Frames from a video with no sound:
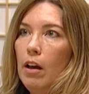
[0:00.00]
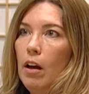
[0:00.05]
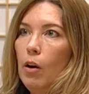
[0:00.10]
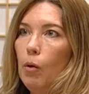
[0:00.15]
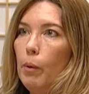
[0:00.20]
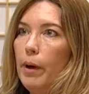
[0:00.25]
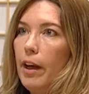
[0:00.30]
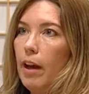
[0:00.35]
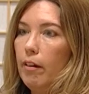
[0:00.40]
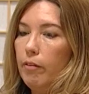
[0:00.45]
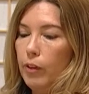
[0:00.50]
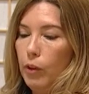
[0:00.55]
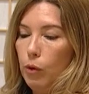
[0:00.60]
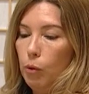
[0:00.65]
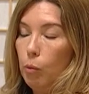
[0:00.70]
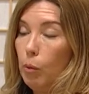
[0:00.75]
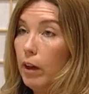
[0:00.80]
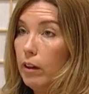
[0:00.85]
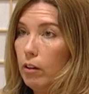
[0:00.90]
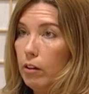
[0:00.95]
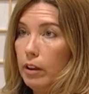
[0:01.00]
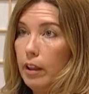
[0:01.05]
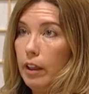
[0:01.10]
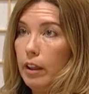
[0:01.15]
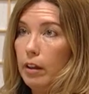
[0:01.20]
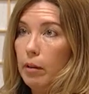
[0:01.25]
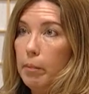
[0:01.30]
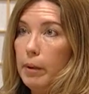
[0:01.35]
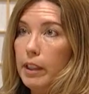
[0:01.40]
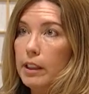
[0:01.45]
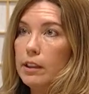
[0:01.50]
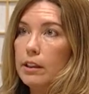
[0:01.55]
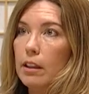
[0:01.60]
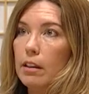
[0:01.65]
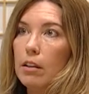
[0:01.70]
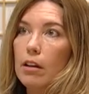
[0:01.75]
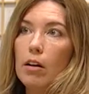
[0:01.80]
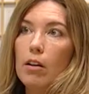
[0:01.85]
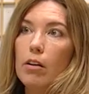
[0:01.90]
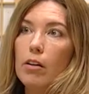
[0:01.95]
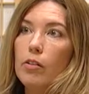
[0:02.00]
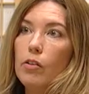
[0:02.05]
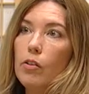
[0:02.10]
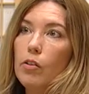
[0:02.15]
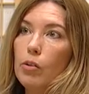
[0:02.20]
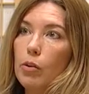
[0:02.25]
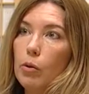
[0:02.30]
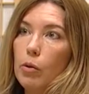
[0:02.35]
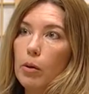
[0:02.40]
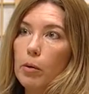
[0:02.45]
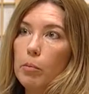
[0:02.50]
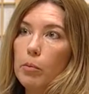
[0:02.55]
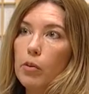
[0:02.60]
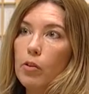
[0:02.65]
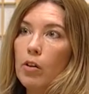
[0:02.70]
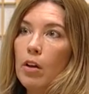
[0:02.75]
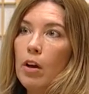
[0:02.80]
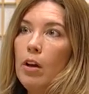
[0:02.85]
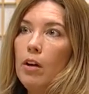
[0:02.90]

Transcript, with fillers: we have new weather data based on current storms.